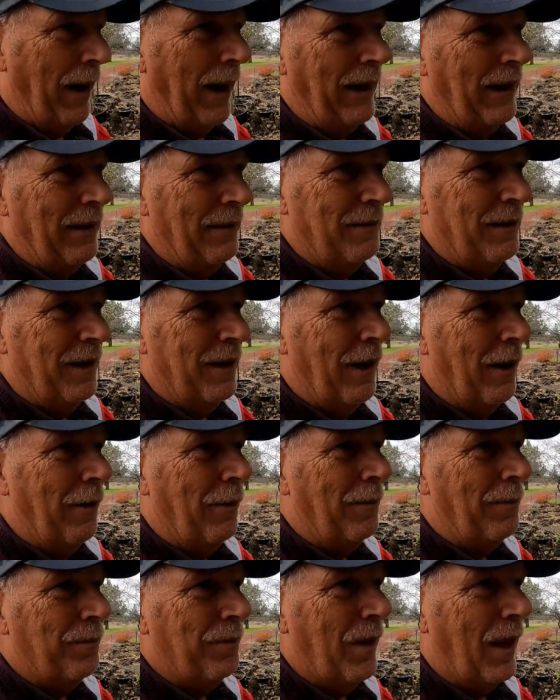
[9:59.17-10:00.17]
But, you
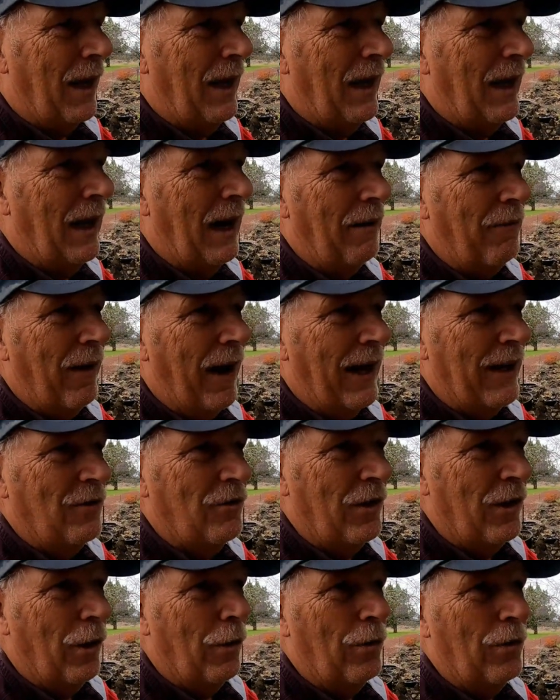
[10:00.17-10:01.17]
know, and then I've
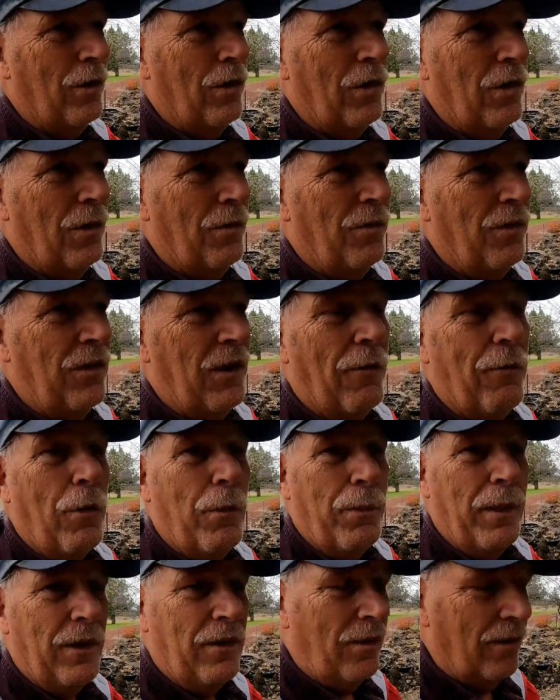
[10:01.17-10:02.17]
actually owned several